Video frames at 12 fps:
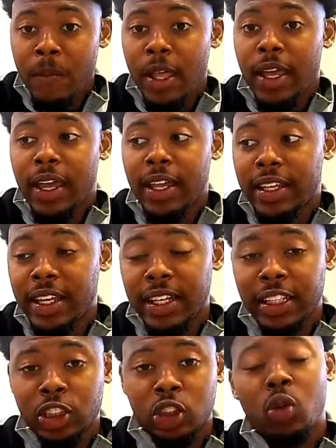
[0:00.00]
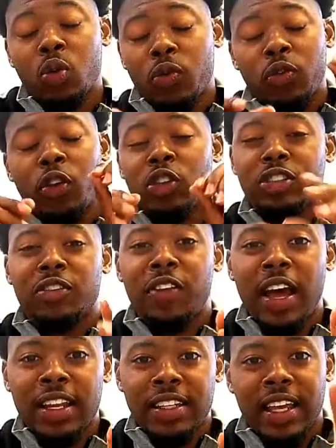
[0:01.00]
And then, so first to
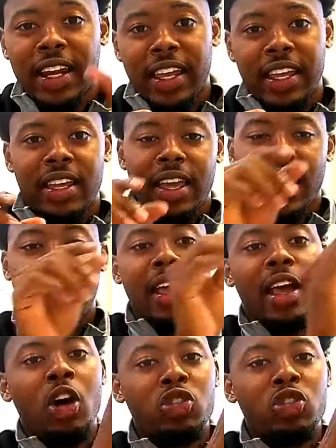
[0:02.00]
validate it, it also